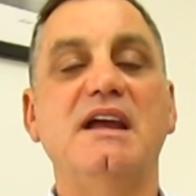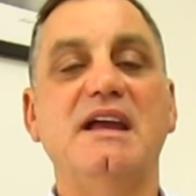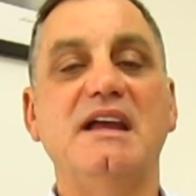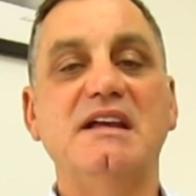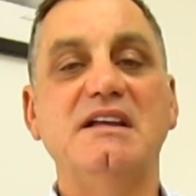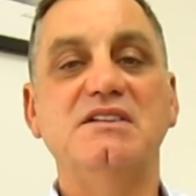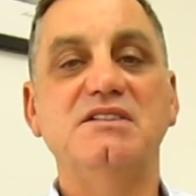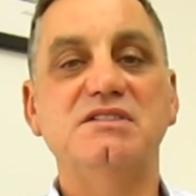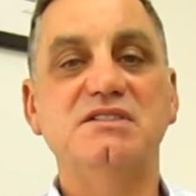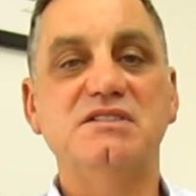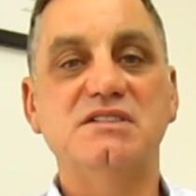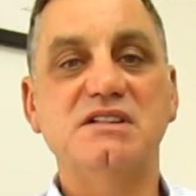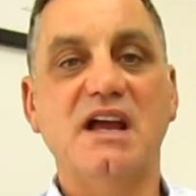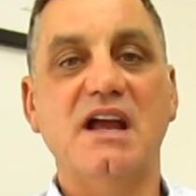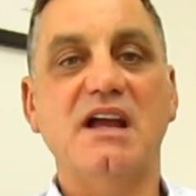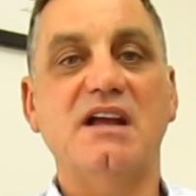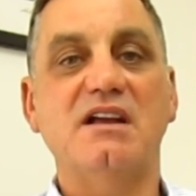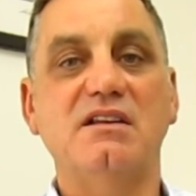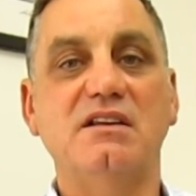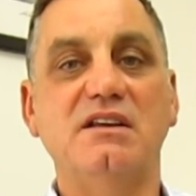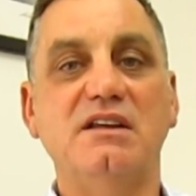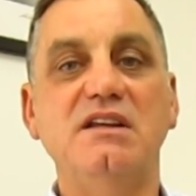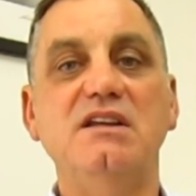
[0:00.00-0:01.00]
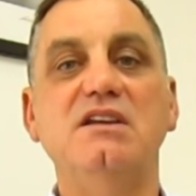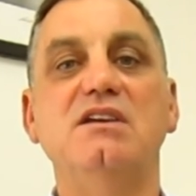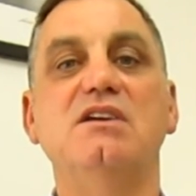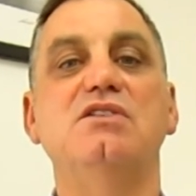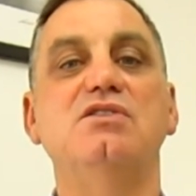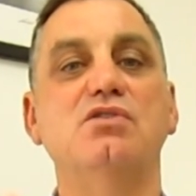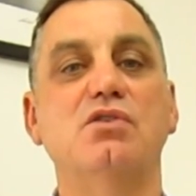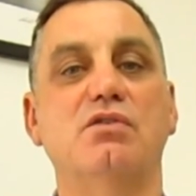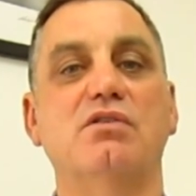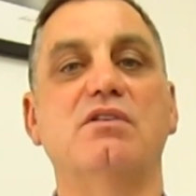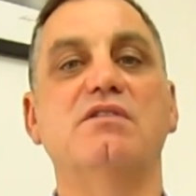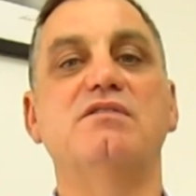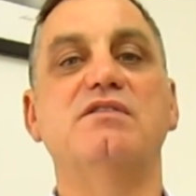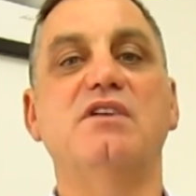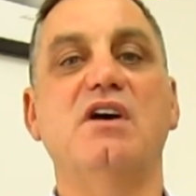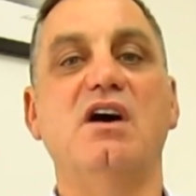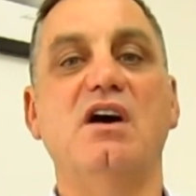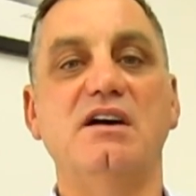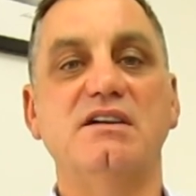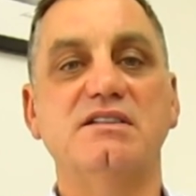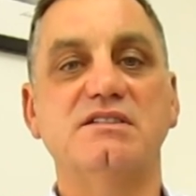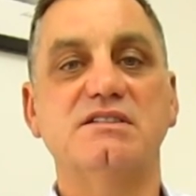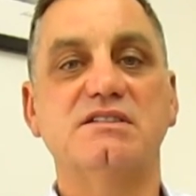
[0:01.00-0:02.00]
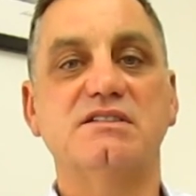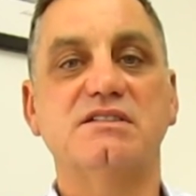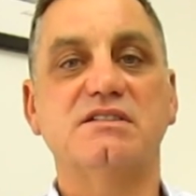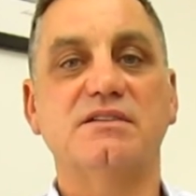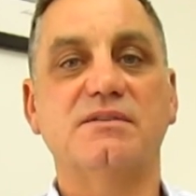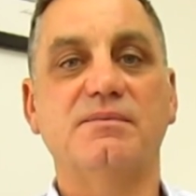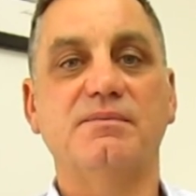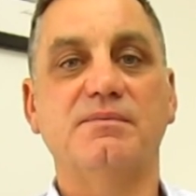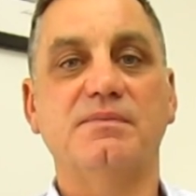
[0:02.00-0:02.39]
exactly your advice.